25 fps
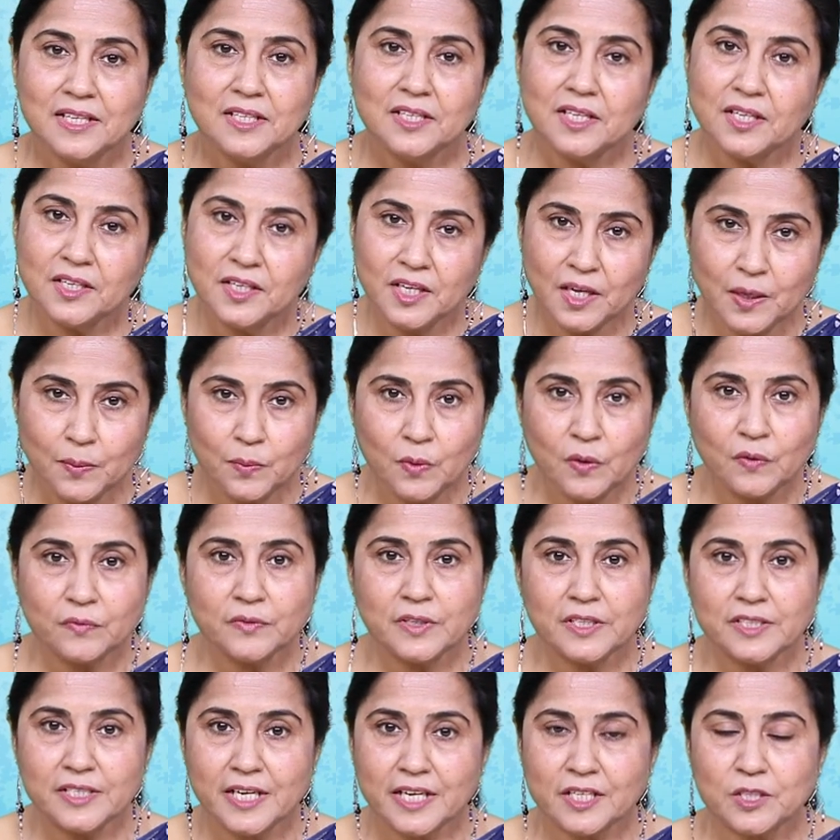The name
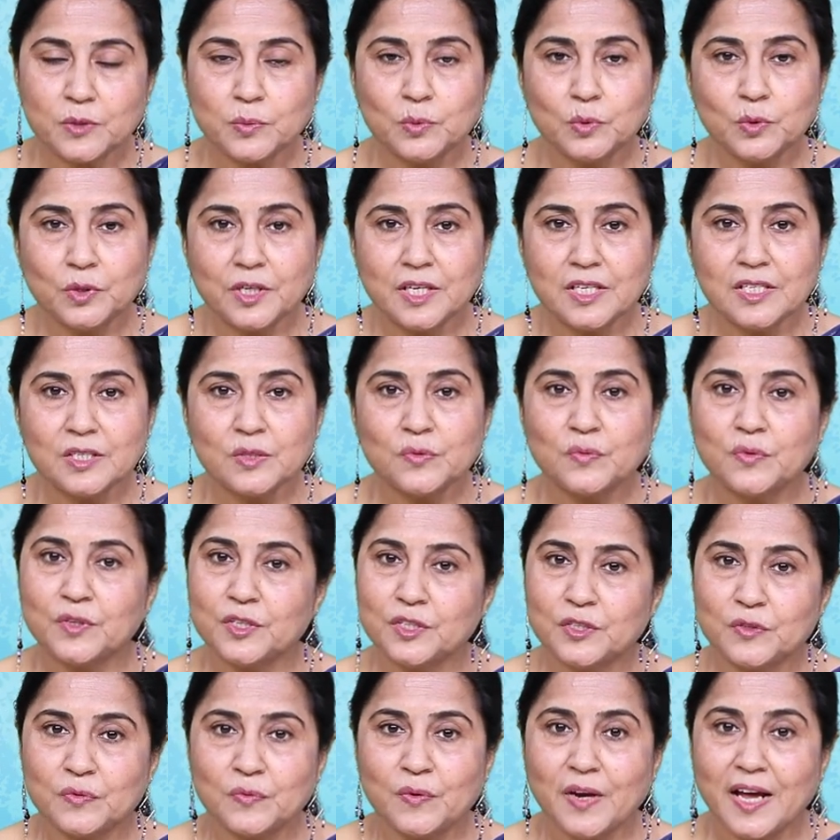of the textbook is
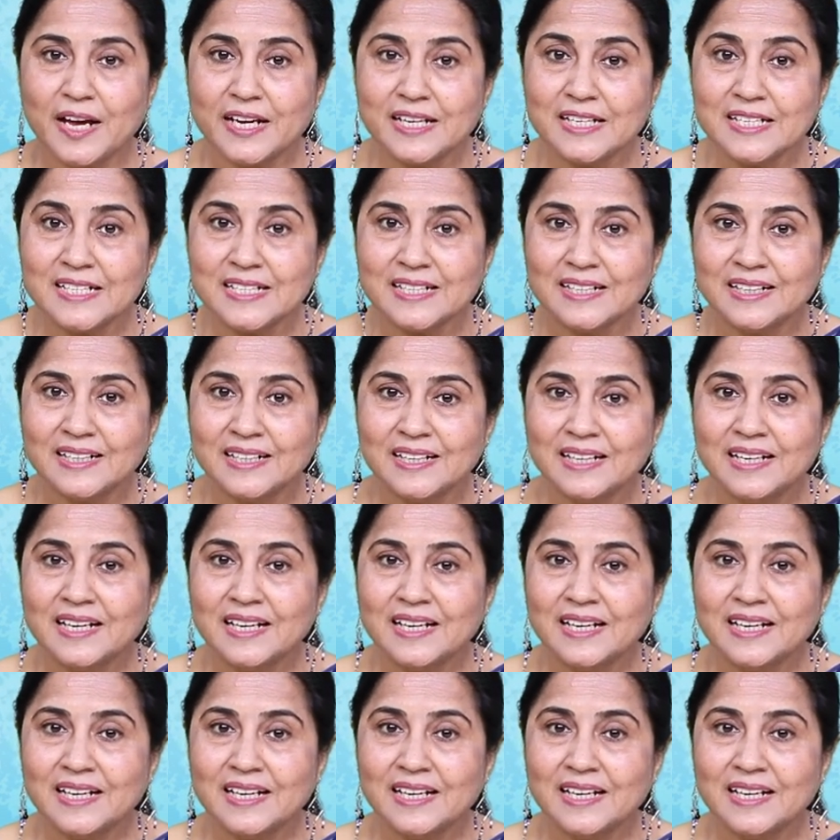First Flight